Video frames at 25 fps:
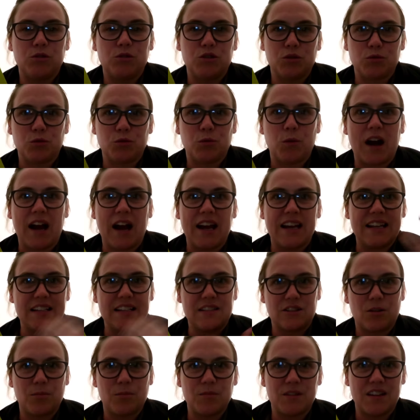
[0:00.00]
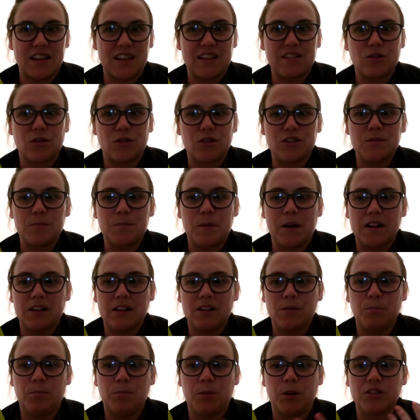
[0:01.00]
We don't know why he's come to this
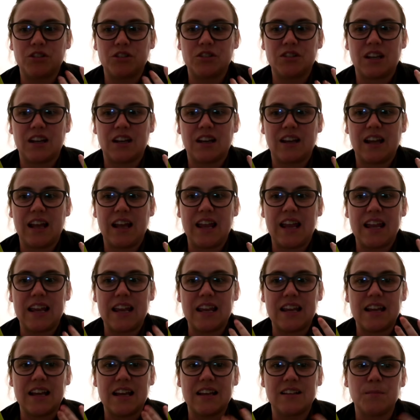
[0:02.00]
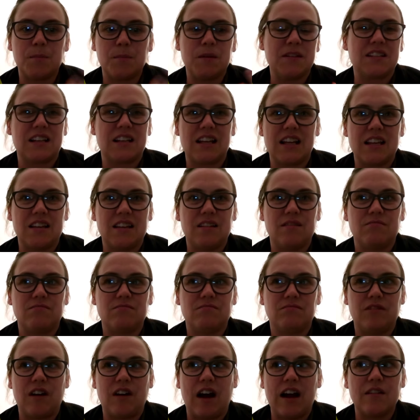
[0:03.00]
hospital, but he is basically
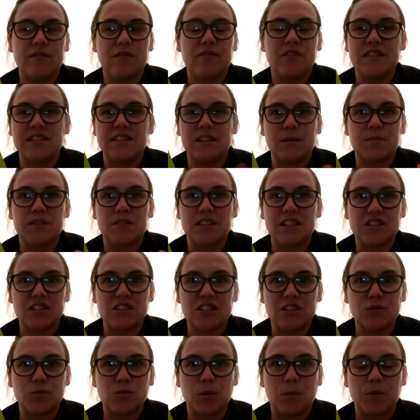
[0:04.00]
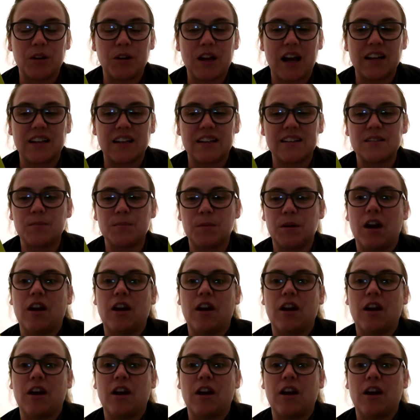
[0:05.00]
vying for the same position as what Brianna is.